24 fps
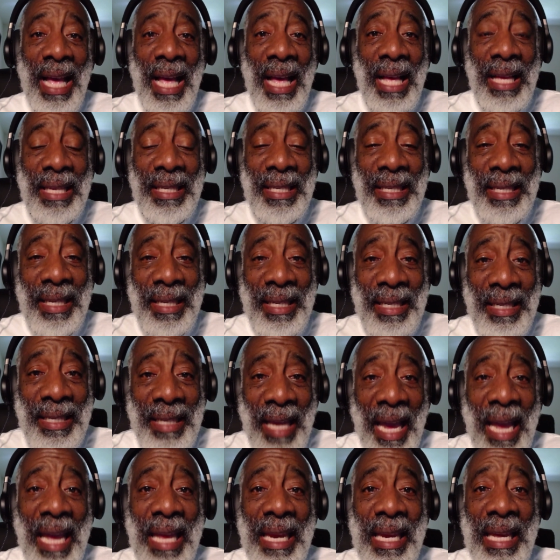
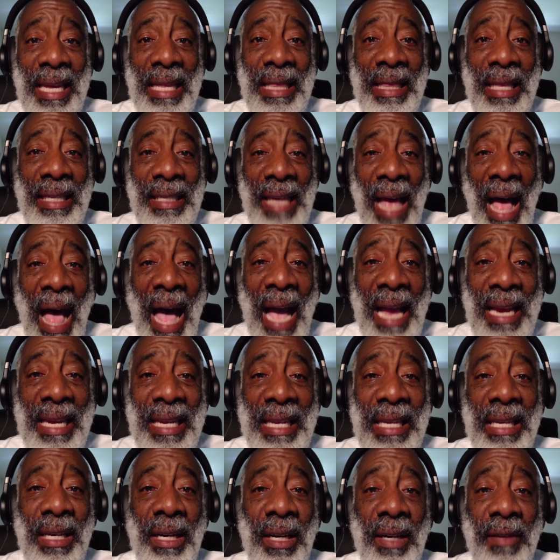sustaining this
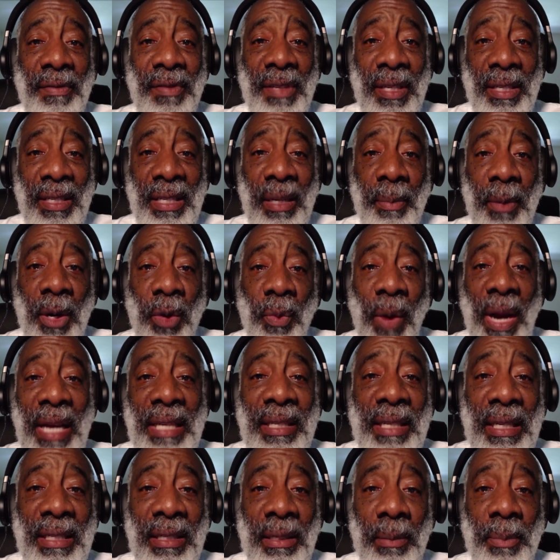idea of systemic
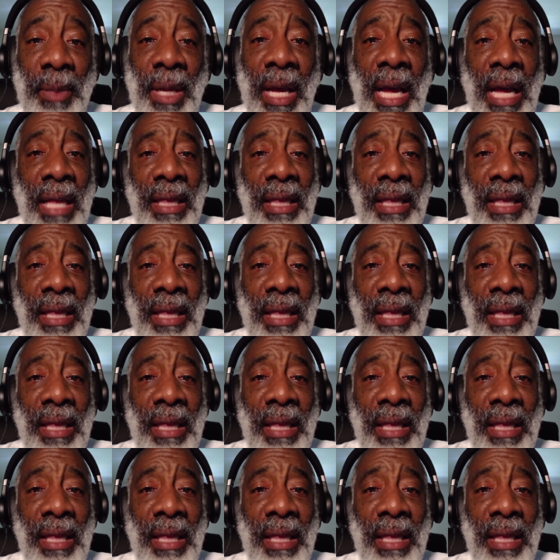racism,